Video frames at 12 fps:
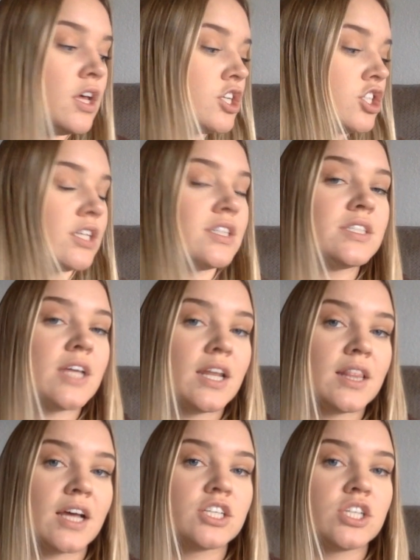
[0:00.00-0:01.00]
She had
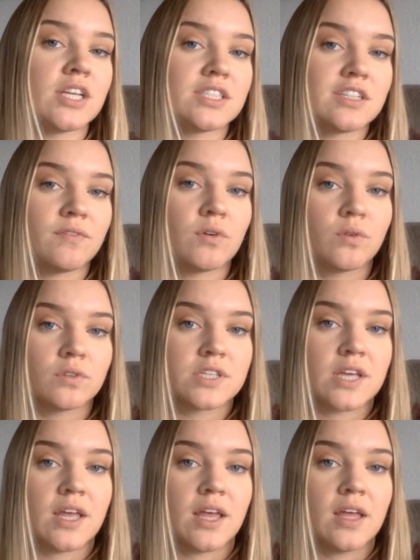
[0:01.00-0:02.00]
stated that she has
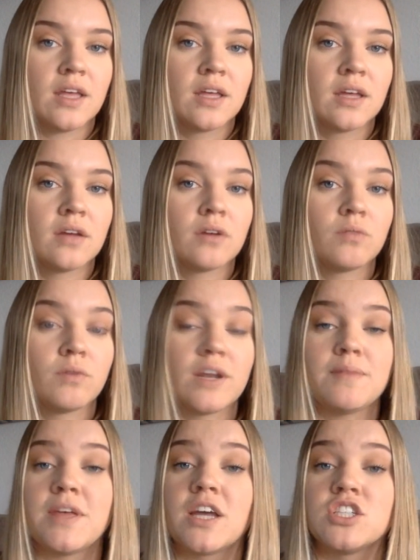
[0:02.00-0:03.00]
difficulty
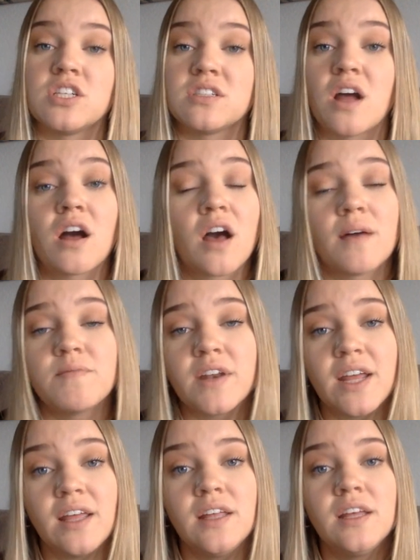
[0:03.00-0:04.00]
reading because she's not
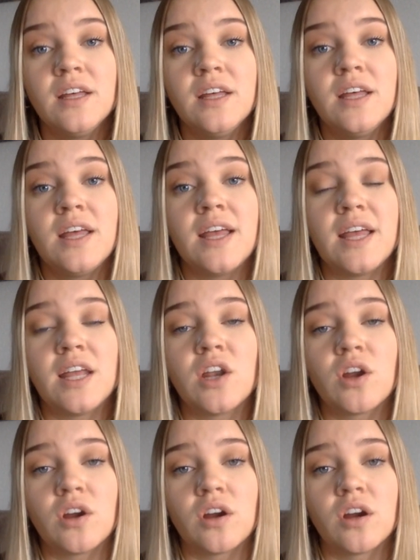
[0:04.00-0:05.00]
confident. In
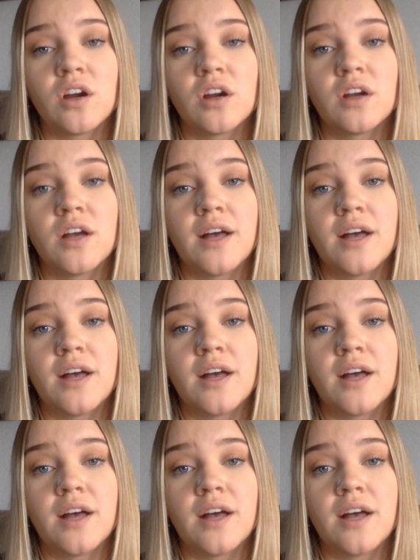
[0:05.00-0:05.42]
her